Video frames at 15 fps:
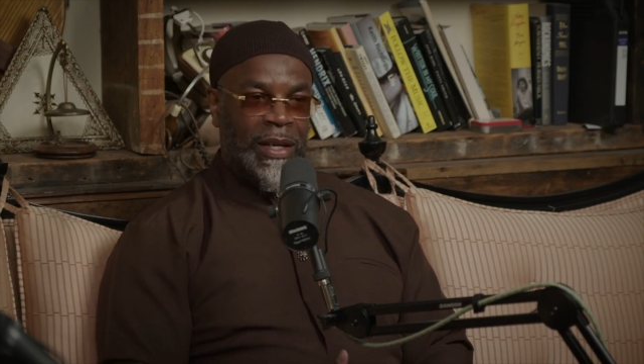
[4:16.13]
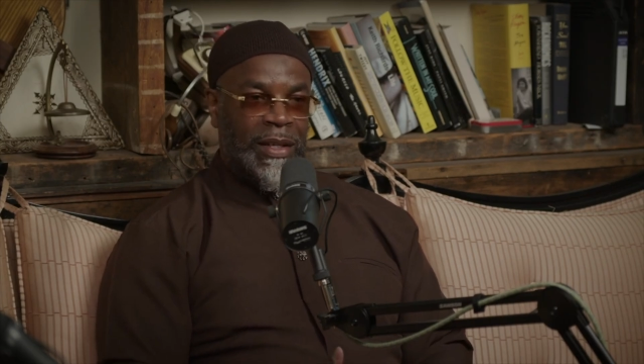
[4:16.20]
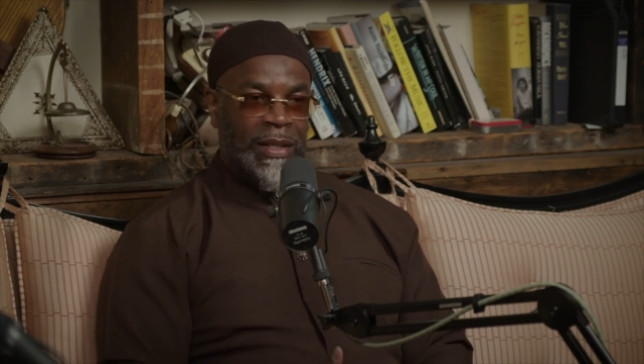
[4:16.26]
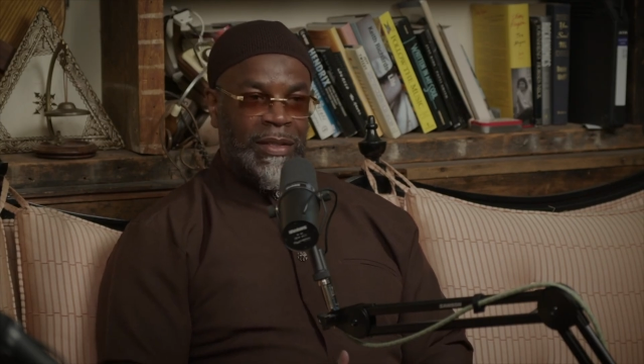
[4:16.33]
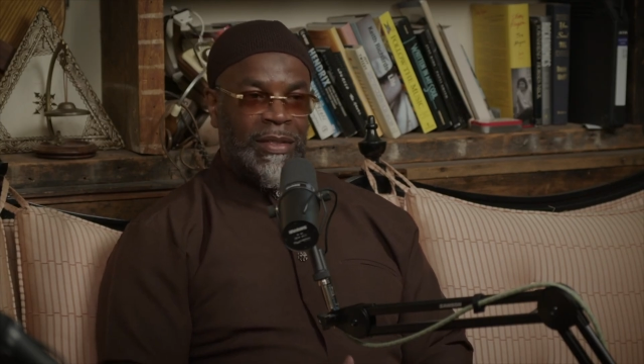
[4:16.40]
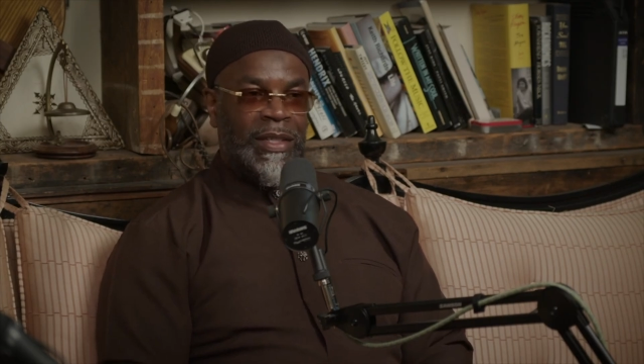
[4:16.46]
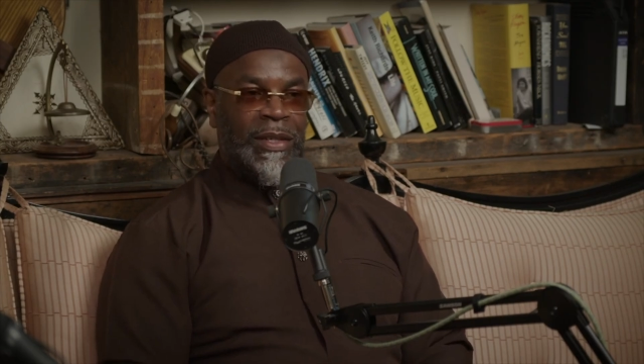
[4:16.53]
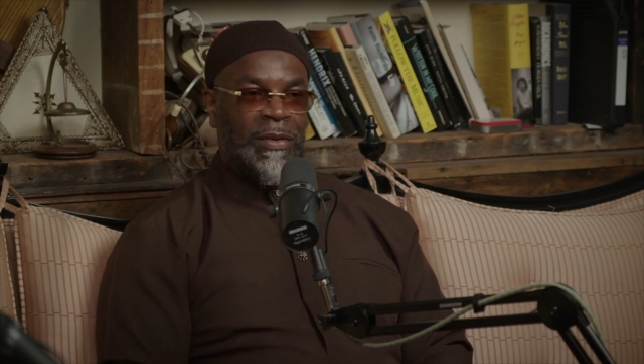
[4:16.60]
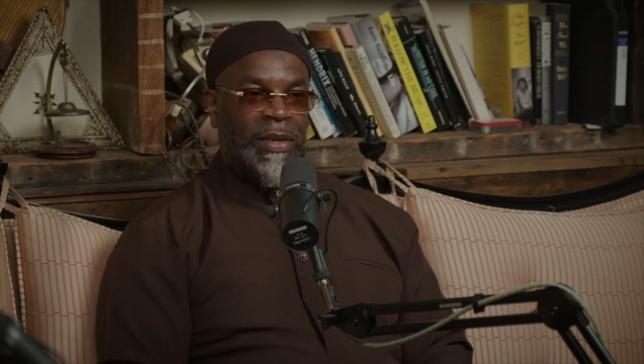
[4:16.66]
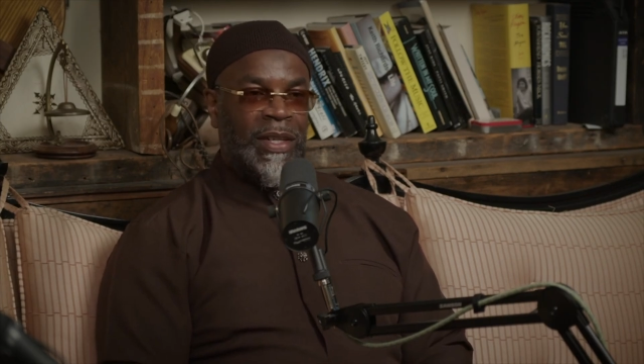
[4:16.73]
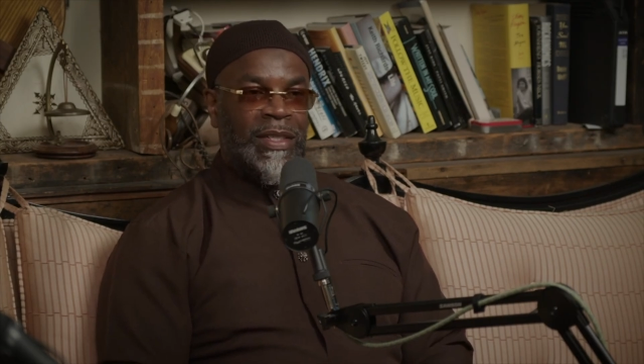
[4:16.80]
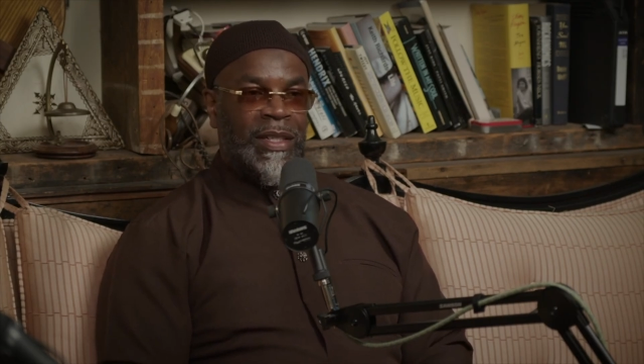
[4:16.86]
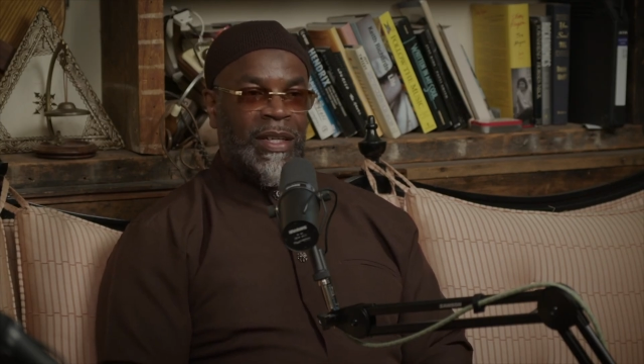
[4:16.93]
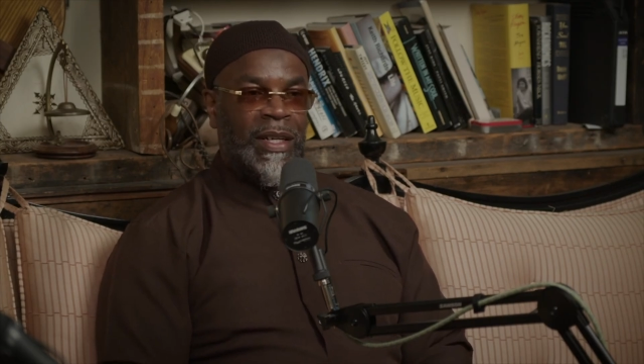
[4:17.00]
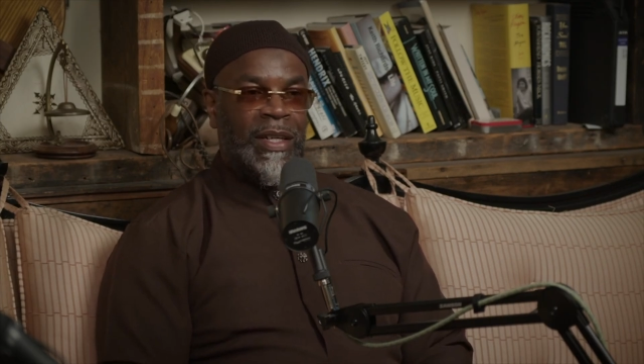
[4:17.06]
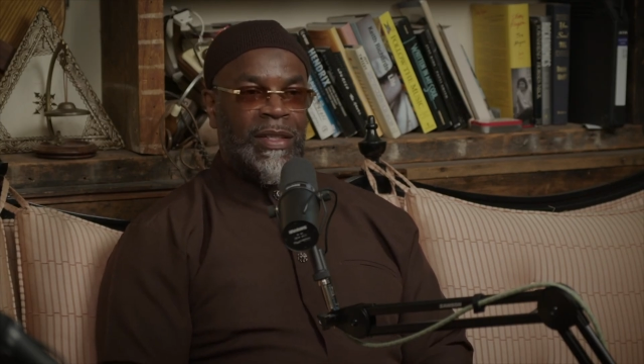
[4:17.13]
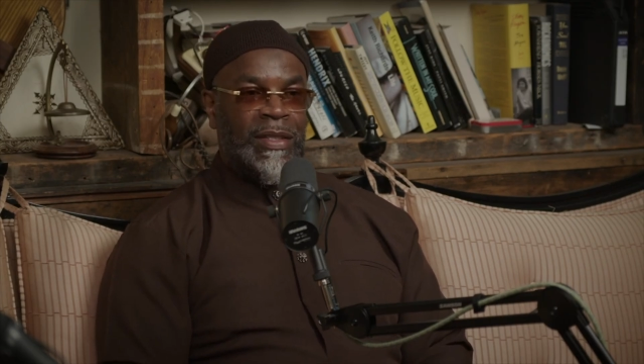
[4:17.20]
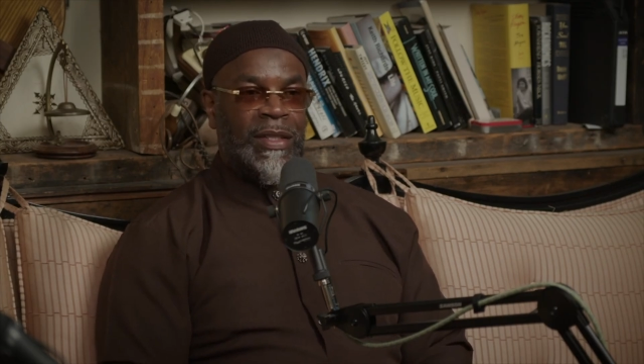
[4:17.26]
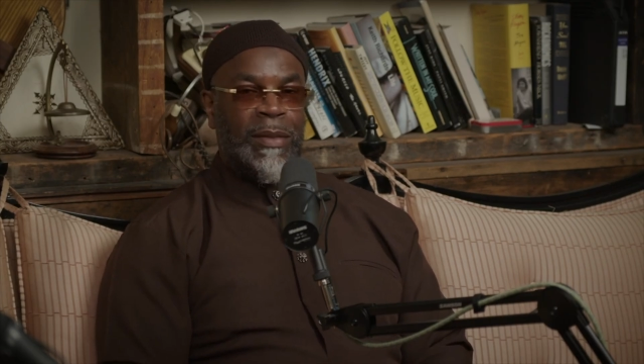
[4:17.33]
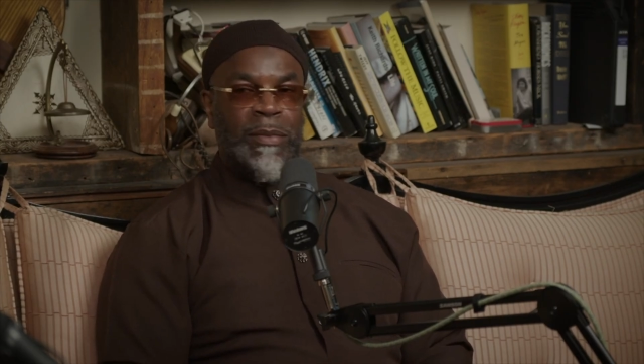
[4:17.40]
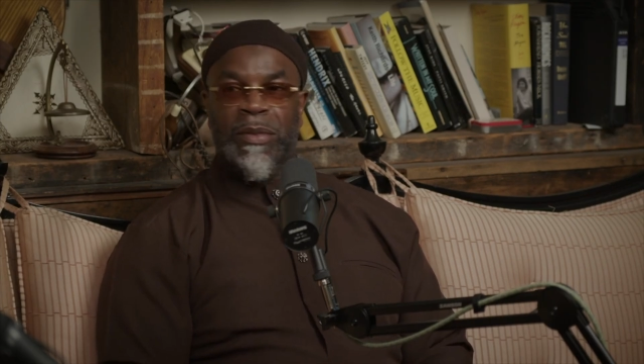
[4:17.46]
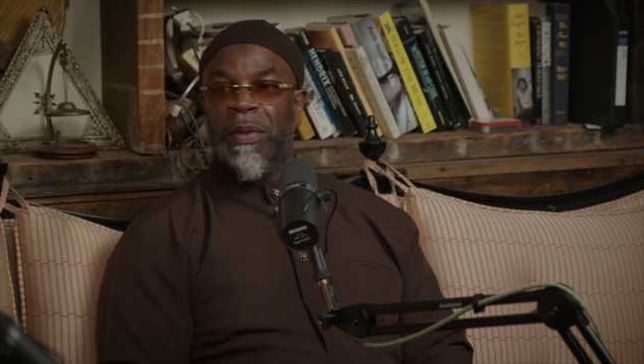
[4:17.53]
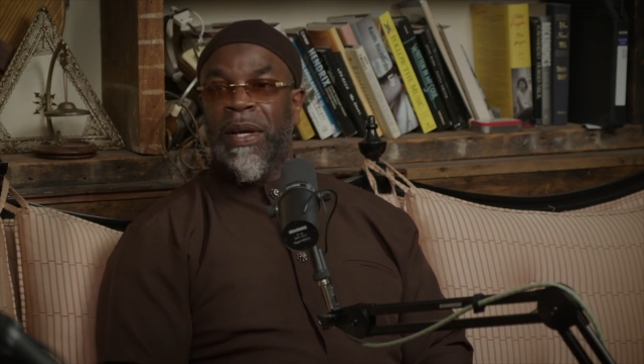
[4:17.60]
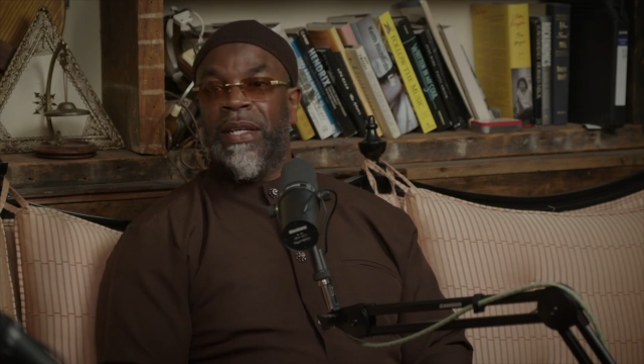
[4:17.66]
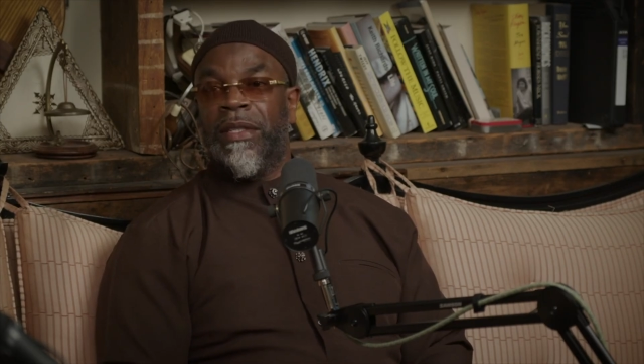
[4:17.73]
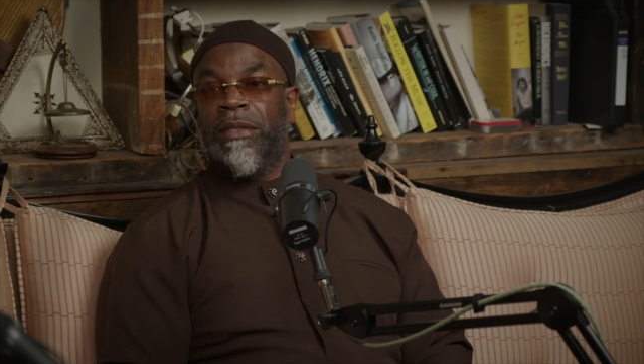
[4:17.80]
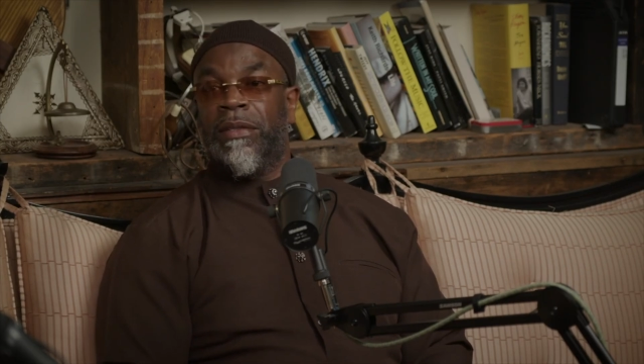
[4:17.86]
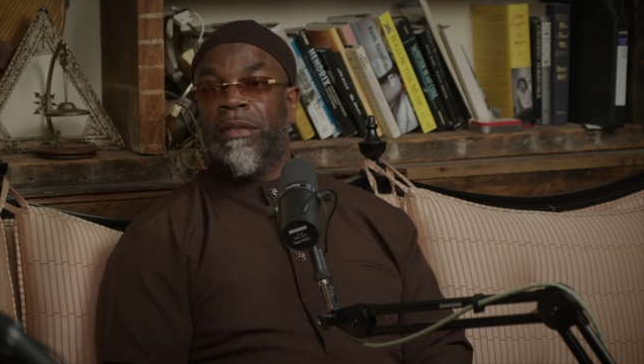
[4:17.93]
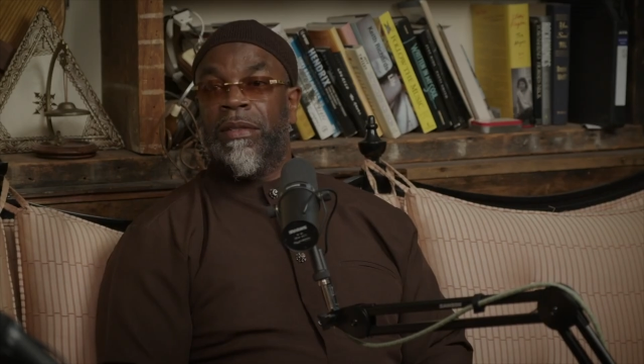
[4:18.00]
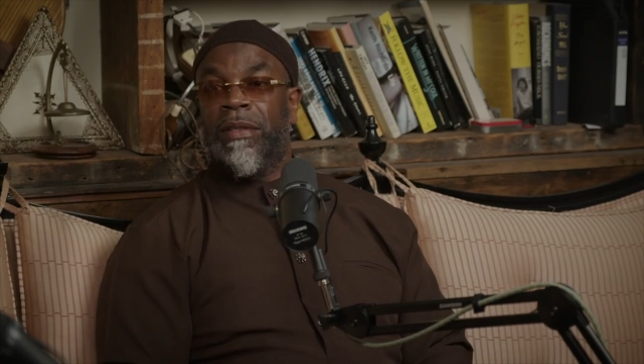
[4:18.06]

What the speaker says: this generation here is something special.